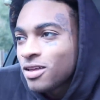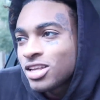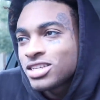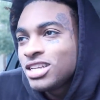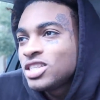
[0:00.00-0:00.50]

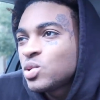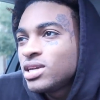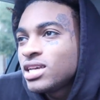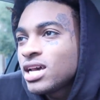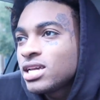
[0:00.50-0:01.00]
Let's get at least
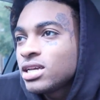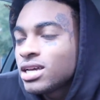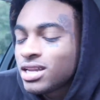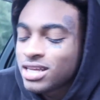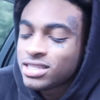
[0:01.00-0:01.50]
20k
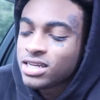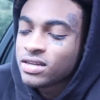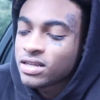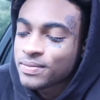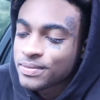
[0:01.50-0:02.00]
and let's get it.